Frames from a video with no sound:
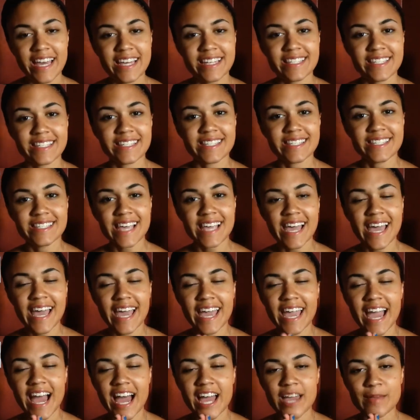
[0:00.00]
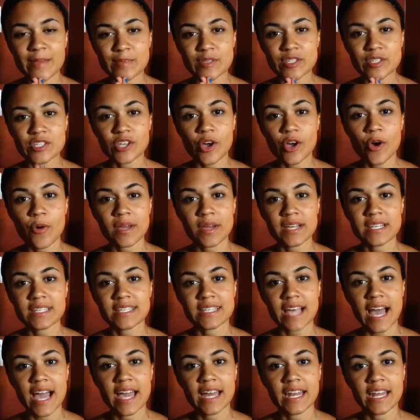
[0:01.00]
Today I'm so
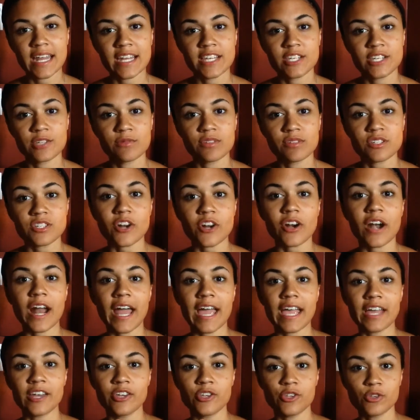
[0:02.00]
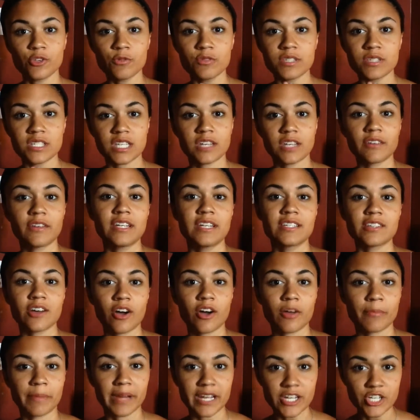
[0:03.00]
excited to start a new series
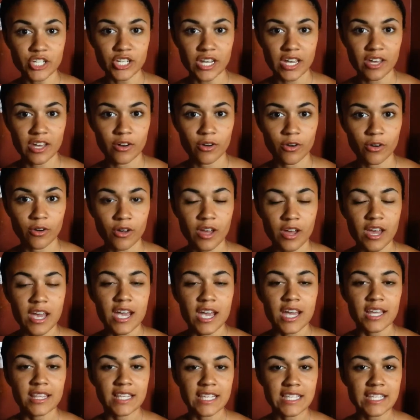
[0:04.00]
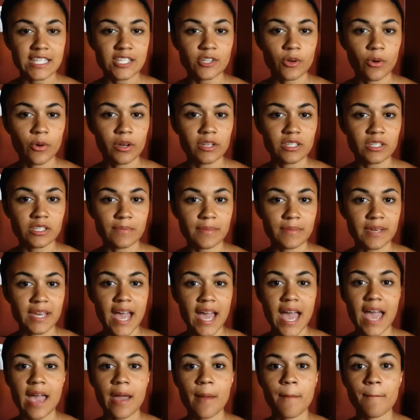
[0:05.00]
on my channel. This is going to be
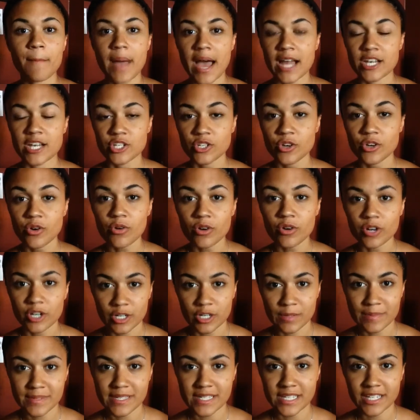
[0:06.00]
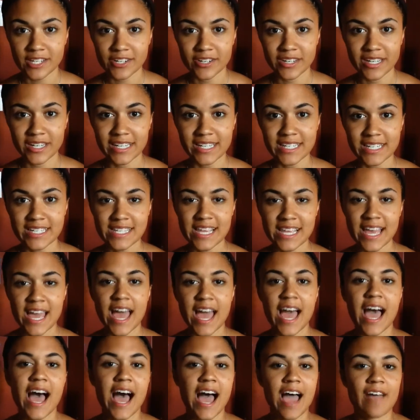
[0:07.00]
a magical herb series.
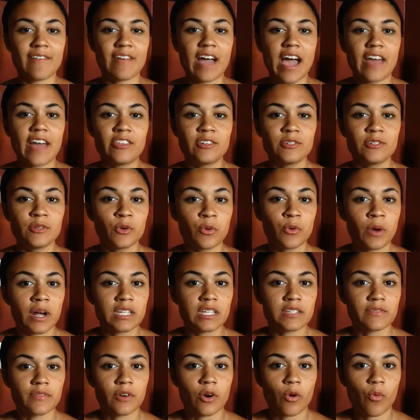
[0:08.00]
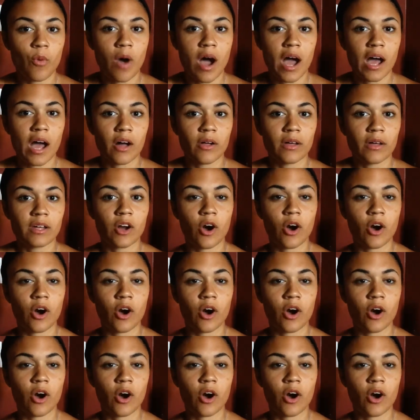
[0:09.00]
I've had this request for a while and